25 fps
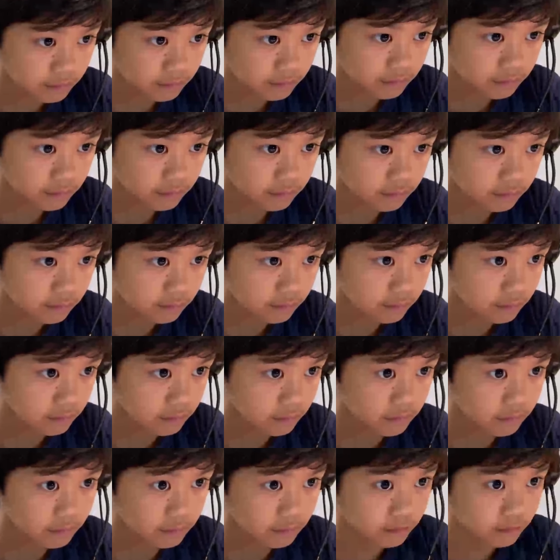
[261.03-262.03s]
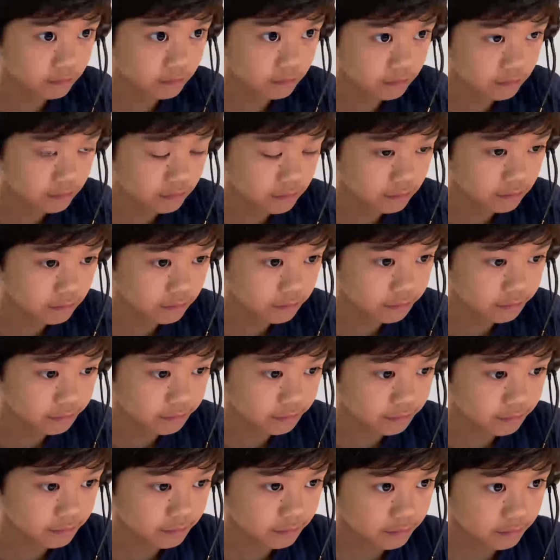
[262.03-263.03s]

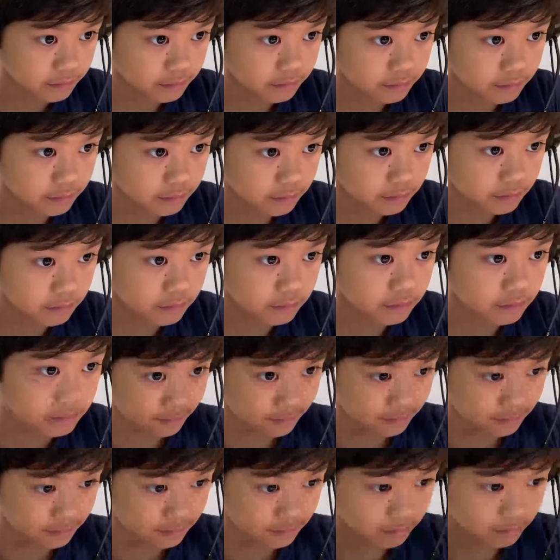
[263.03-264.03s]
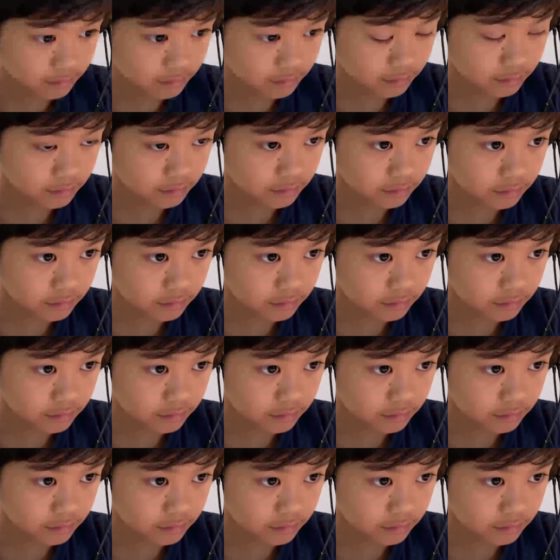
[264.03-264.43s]
(silence)